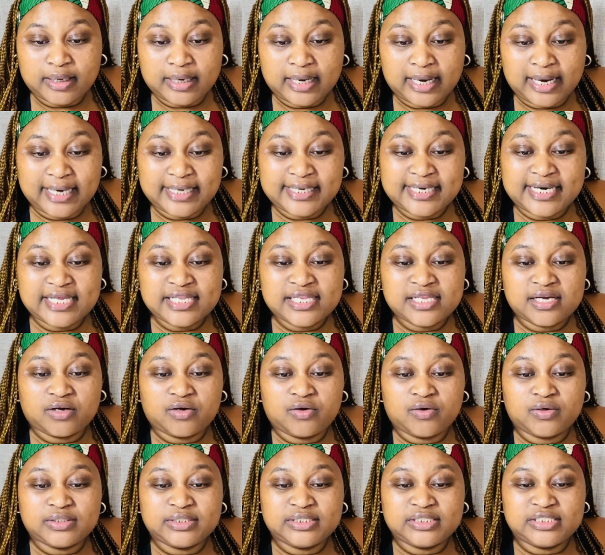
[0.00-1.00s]
Another
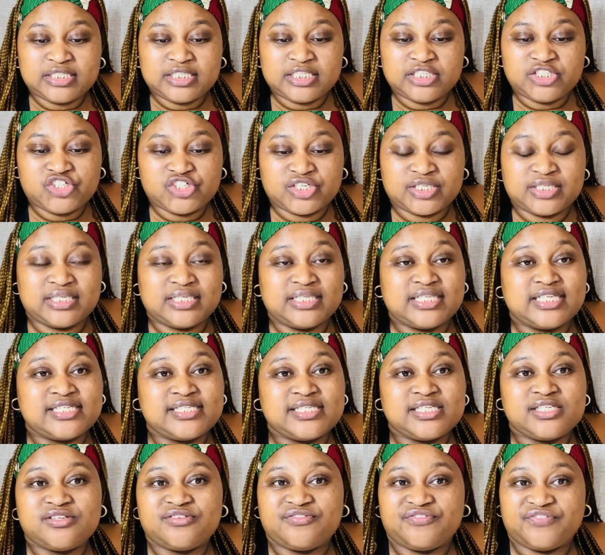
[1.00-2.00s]
contingent, this
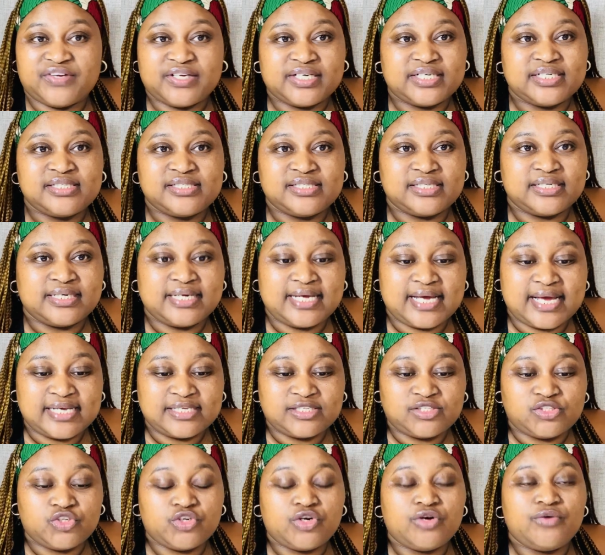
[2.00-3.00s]
is very
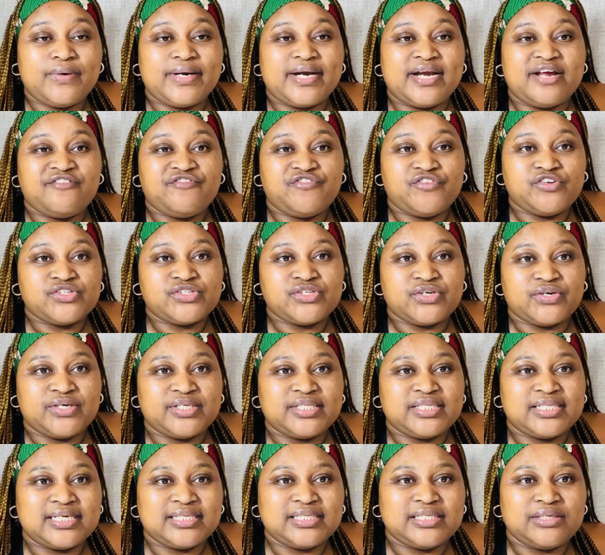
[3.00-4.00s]
serious. You know, when I first
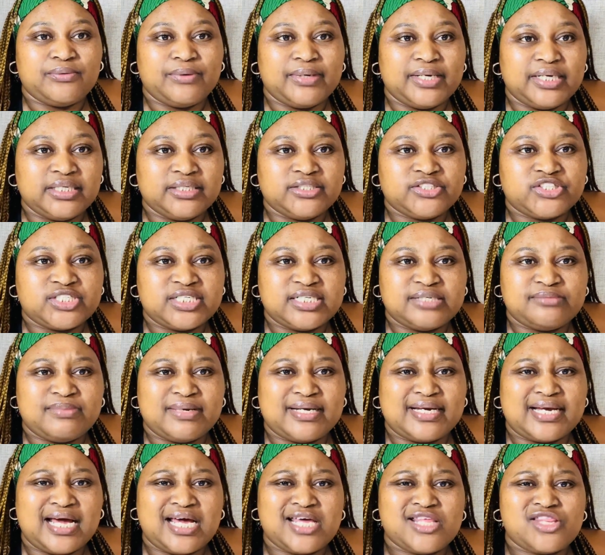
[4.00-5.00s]
heard that they were ill
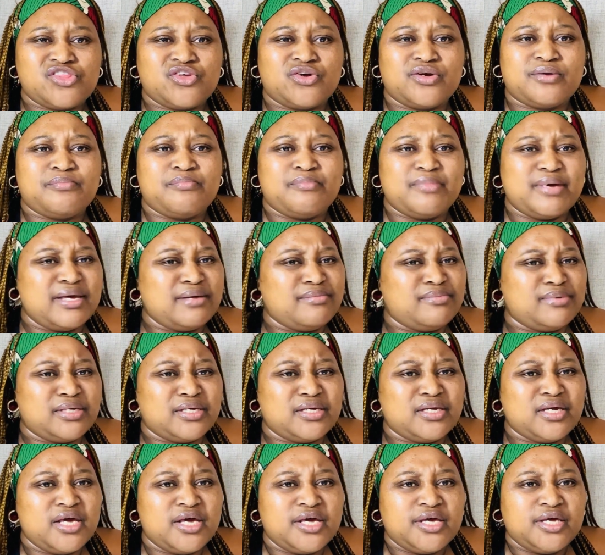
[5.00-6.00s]
treatment, I thought
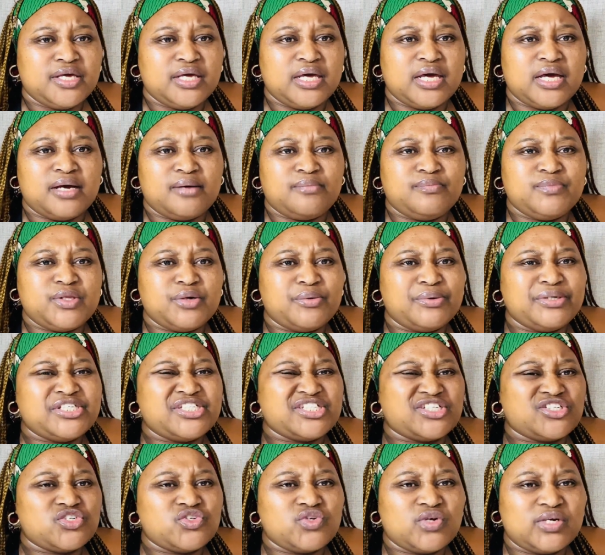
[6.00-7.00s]
maybe they were
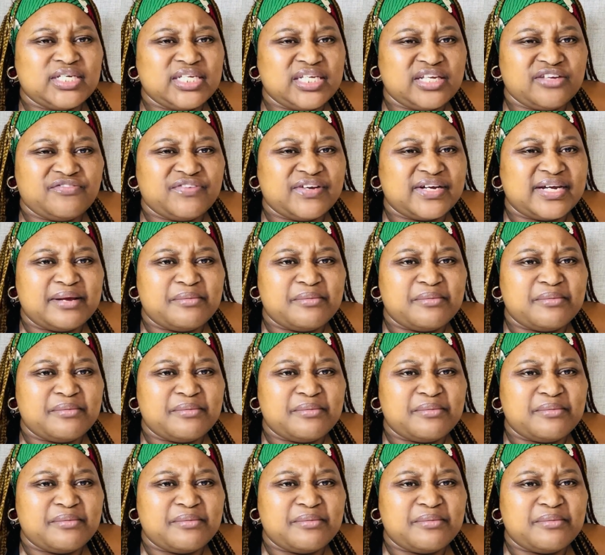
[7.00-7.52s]
just not given a